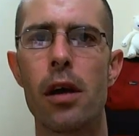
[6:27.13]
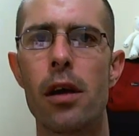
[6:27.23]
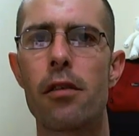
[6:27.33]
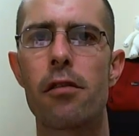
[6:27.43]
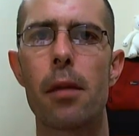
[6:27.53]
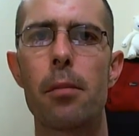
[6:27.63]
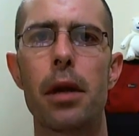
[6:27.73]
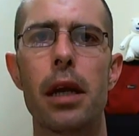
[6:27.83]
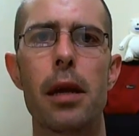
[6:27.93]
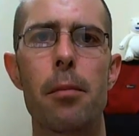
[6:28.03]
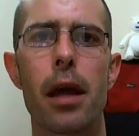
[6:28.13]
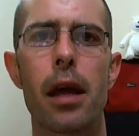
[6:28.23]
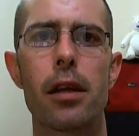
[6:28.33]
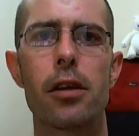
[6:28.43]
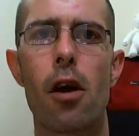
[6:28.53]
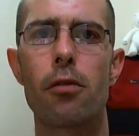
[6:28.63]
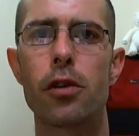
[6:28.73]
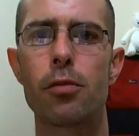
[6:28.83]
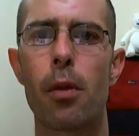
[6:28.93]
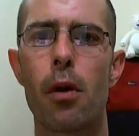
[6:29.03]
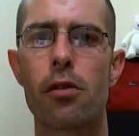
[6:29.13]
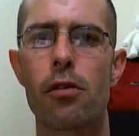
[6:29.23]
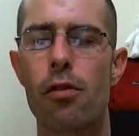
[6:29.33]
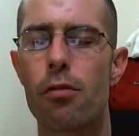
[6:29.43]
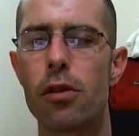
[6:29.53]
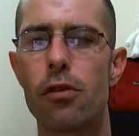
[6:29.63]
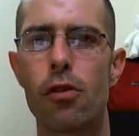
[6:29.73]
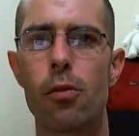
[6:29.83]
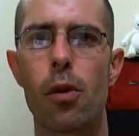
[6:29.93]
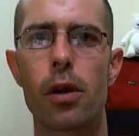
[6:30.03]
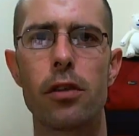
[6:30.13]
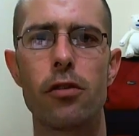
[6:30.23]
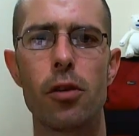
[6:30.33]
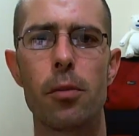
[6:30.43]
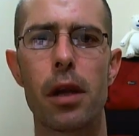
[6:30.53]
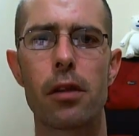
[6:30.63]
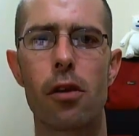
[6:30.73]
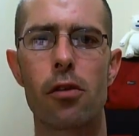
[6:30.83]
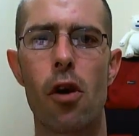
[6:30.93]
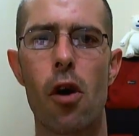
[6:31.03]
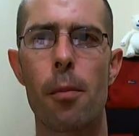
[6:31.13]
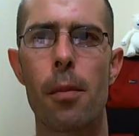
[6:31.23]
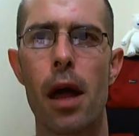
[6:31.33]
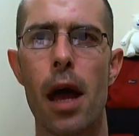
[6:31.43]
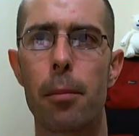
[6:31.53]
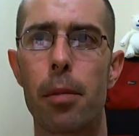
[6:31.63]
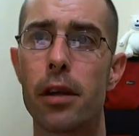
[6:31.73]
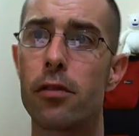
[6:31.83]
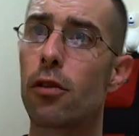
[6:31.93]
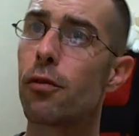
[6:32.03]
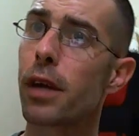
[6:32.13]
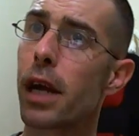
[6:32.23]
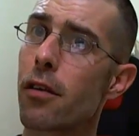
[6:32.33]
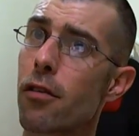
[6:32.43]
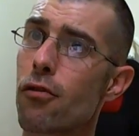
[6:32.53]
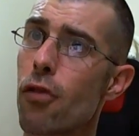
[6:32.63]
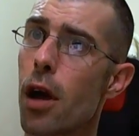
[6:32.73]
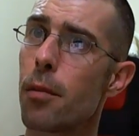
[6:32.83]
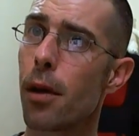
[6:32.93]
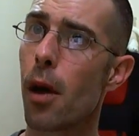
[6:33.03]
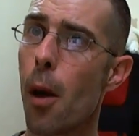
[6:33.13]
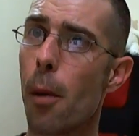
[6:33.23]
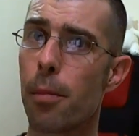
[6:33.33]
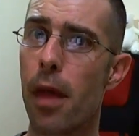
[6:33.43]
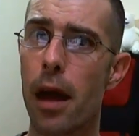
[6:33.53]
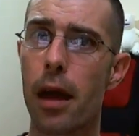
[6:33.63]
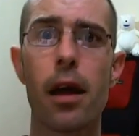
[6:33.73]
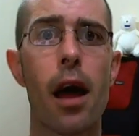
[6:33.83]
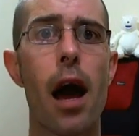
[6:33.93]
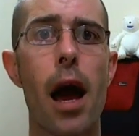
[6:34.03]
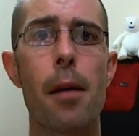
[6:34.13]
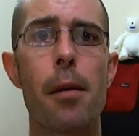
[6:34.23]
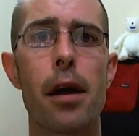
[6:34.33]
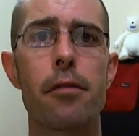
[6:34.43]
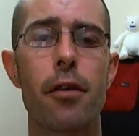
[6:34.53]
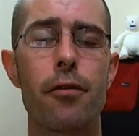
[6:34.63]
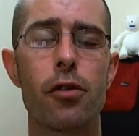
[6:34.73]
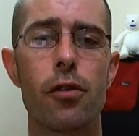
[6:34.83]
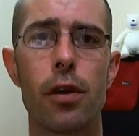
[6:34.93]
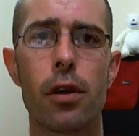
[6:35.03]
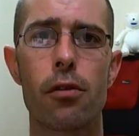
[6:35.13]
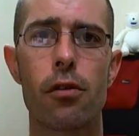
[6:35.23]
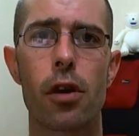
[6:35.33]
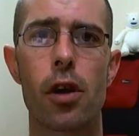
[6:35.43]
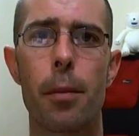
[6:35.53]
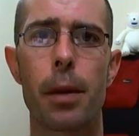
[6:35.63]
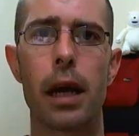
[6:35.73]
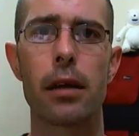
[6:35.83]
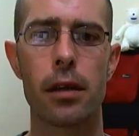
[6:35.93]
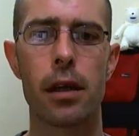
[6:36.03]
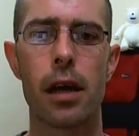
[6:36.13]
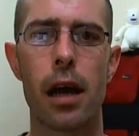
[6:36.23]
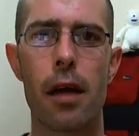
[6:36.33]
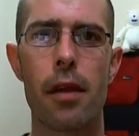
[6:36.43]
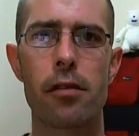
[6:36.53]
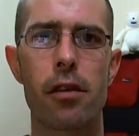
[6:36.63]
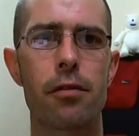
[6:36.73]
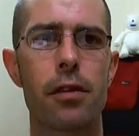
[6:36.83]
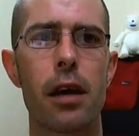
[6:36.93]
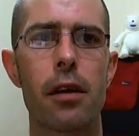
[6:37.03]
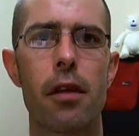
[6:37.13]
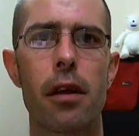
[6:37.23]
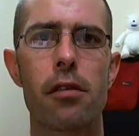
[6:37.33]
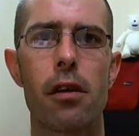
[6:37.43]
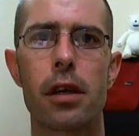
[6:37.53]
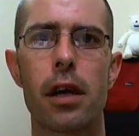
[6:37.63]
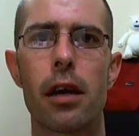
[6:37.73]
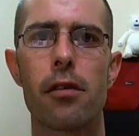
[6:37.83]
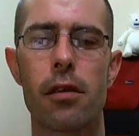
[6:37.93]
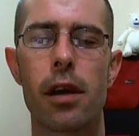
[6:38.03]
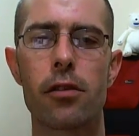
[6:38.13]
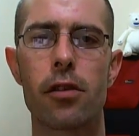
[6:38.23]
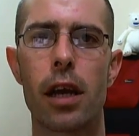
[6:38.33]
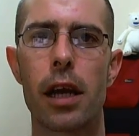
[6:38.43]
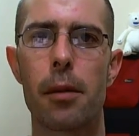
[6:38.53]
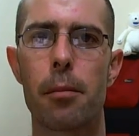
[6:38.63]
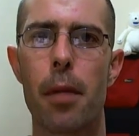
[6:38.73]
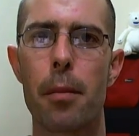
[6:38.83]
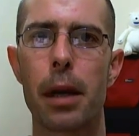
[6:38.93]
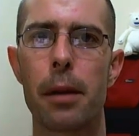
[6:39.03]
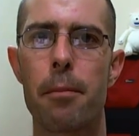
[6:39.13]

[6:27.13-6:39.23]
Send me an email at orangebox321@gmail.com, and please don't forget to subscribe up there and for future videos that are coming out. That's it for now. Thanks a lot, guys. Catch you later. Bye bye.